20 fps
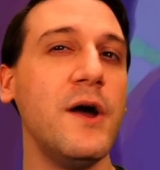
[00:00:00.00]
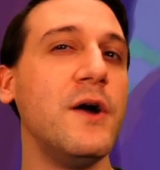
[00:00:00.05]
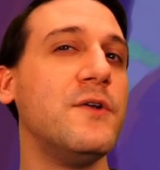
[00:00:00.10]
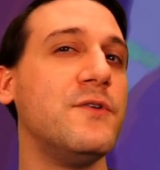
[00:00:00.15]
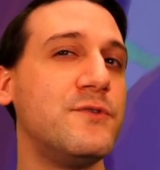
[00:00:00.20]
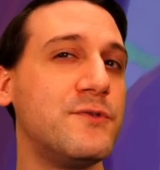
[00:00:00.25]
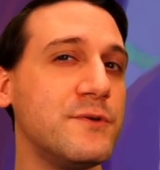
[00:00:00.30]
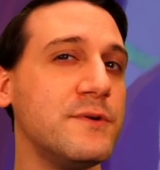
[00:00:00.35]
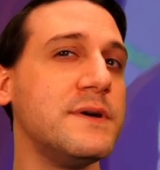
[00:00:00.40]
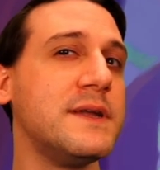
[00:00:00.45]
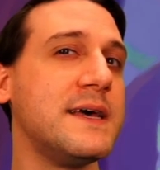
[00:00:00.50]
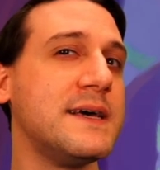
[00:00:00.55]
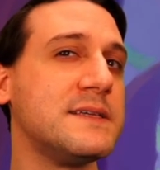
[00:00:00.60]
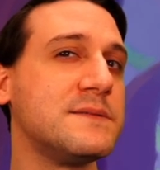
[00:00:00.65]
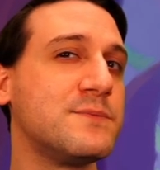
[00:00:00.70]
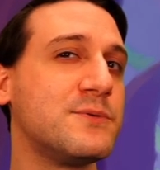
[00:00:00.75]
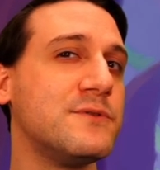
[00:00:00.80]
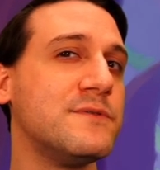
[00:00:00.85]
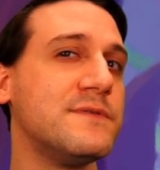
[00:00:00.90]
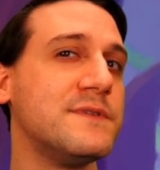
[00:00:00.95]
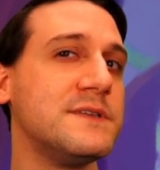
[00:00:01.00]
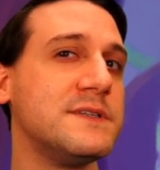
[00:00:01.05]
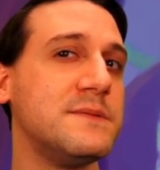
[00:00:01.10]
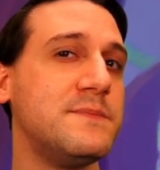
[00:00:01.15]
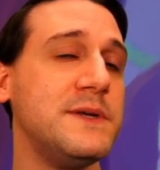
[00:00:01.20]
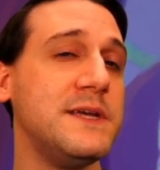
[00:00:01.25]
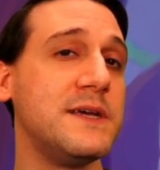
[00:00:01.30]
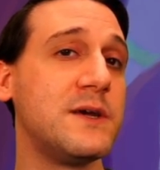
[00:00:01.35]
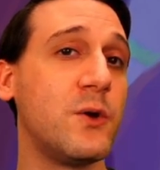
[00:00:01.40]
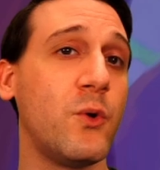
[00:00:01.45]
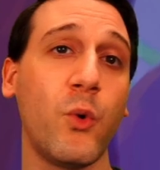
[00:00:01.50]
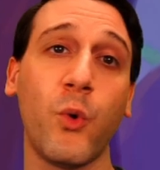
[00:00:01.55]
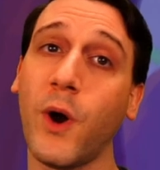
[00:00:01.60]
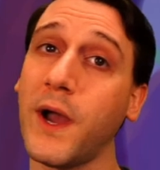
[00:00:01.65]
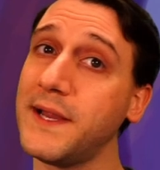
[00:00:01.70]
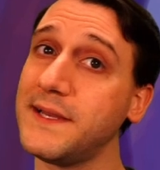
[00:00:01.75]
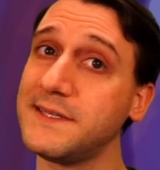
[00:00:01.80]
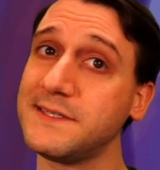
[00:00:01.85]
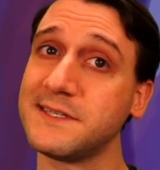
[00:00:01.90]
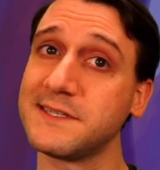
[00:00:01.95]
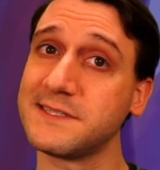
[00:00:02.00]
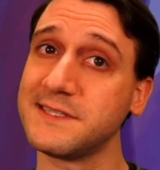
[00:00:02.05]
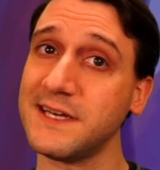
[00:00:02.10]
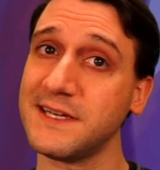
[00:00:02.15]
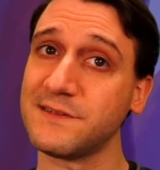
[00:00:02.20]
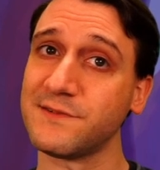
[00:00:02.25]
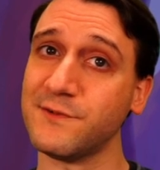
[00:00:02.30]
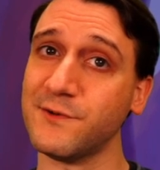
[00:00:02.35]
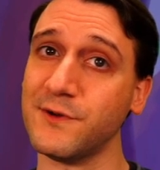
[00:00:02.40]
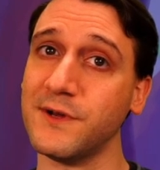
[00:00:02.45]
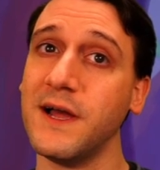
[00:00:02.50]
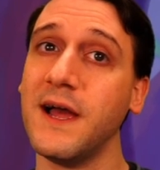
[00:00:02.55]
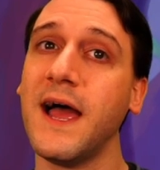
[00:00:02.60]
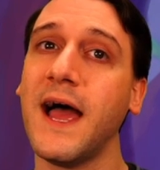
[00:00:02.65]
Druid has proven to be quite successful